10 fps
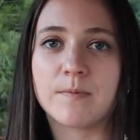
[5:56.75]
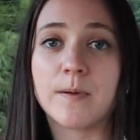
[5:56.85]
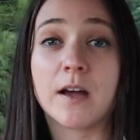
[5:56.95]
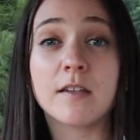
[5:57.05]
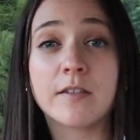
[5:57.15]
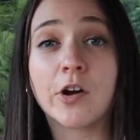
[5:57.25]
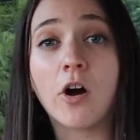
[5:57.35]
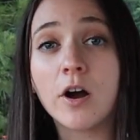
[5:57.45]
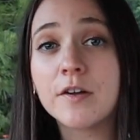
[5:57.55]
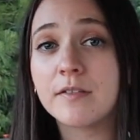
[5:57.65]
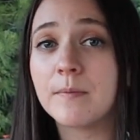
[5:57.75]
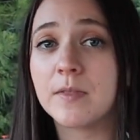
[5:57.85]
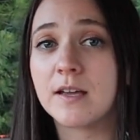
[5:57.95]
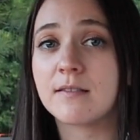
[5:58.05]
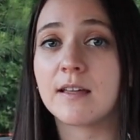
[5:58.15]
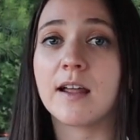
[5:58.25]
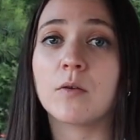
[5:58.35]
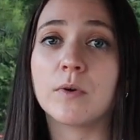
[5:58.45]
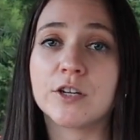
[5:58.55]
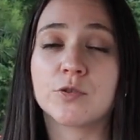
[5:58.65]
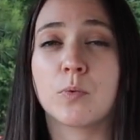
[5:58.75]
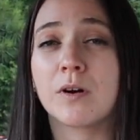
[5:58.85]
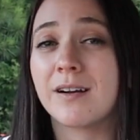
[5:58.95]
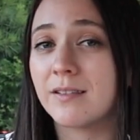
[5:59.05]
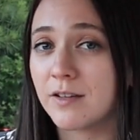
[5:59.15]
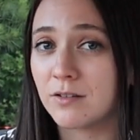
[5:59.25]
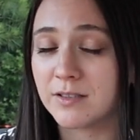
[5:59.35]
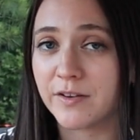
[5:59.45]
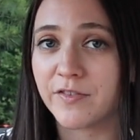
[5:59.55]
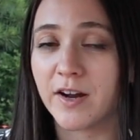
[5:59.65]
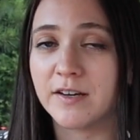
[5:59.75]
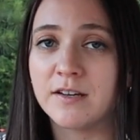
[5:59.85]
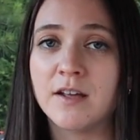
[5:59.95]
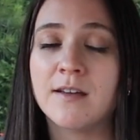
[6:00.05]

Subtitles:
because there are some things that I wish were a little different.